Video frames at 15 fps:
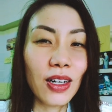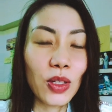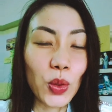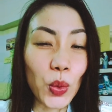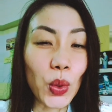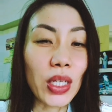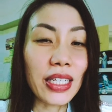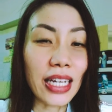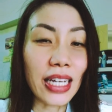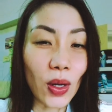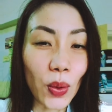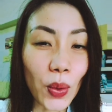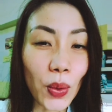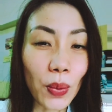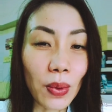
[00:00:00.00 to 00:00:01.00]
doing their
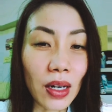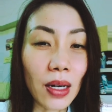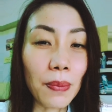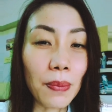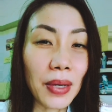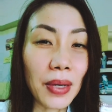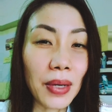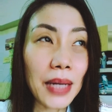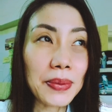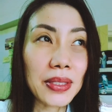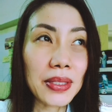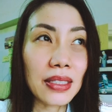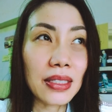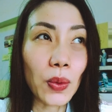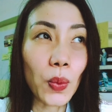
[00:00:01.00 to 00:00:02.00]
homework. Perhaps
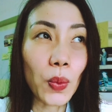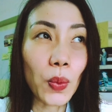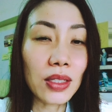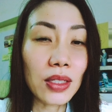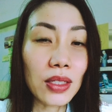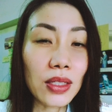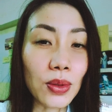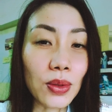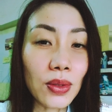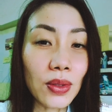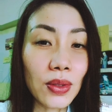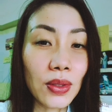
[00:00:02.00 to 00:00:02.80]
they want to